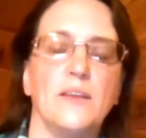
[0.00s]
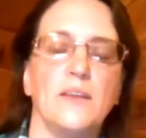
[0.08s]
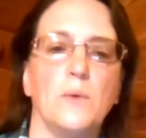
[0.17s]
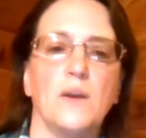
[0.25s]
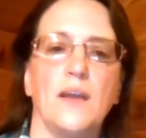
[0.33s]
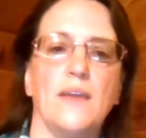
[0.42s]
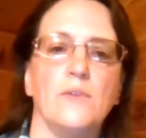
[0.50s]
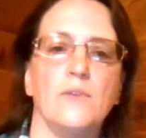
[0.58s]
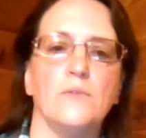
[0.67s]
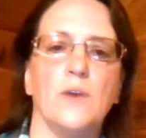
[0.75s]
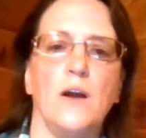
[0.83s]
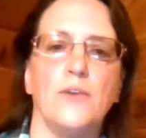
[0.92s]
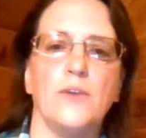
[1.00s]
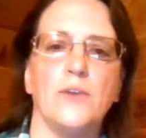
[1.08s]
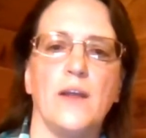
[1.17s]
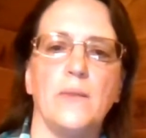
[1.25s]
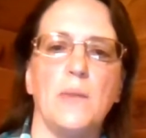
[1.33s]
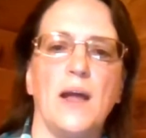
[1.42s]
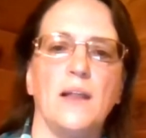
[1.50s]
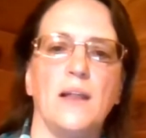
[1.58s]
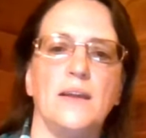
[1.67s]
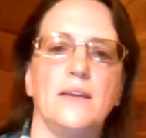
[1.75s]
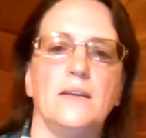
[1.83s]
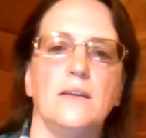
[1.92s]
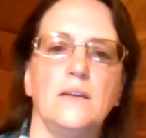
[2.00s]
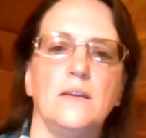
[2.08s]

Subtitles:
think we're going to have over 100 on the ballot